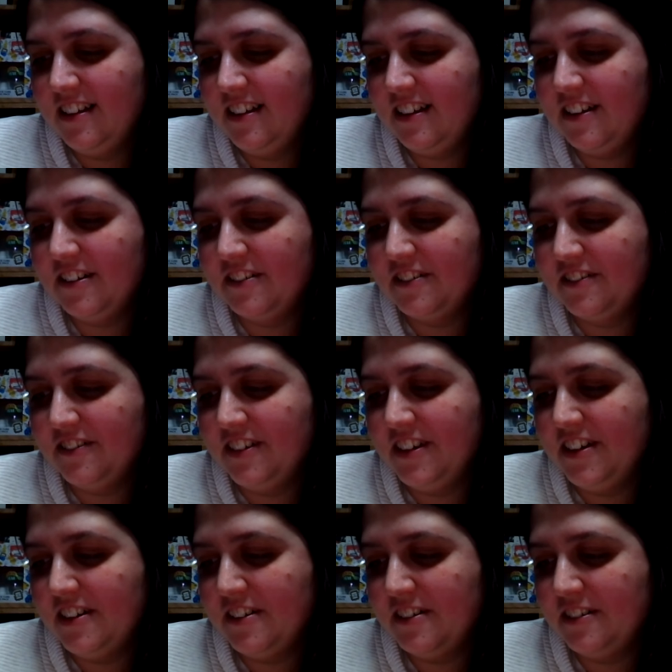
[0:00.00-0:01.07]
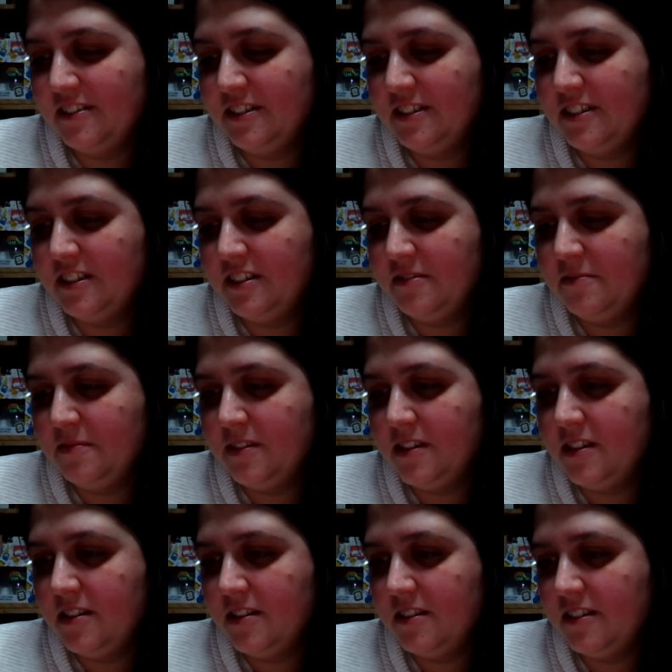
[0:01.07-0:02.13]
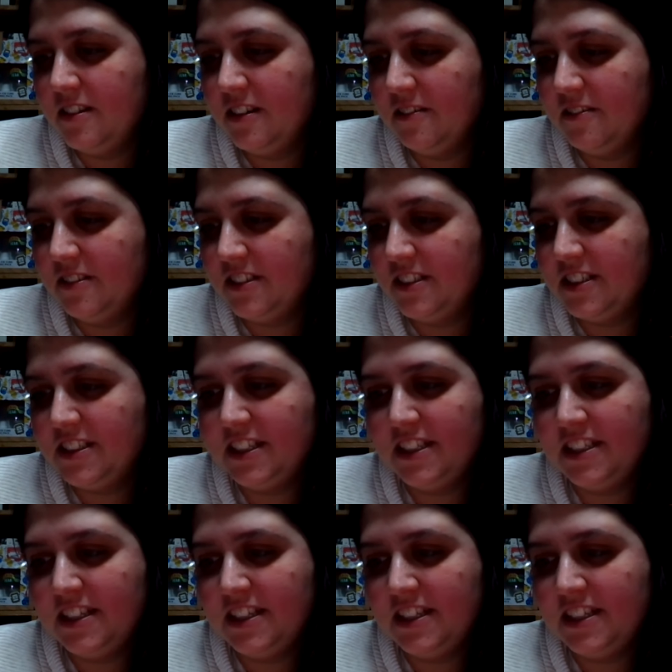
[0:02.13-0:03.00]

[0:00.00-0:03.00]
Oh no. No, just sitting